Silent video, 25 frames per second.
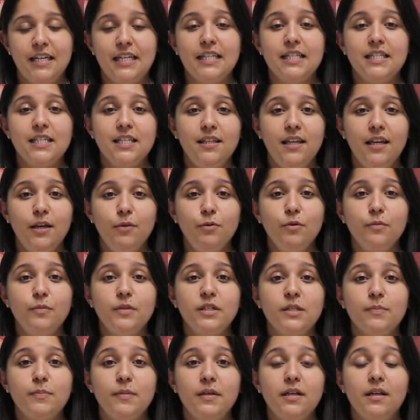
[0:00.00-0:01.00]
Today we'll be
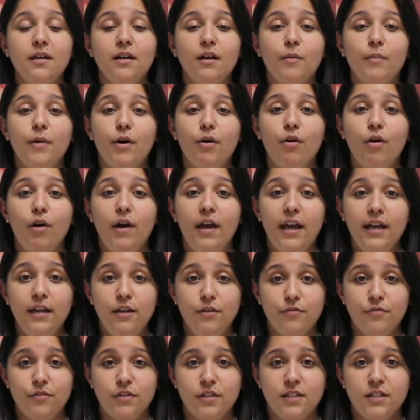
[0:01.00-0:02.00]
speaking about egg
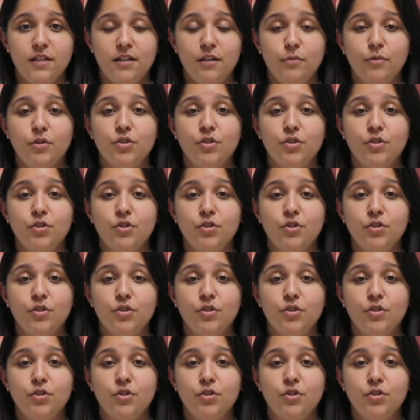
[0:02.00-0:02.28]
freezing,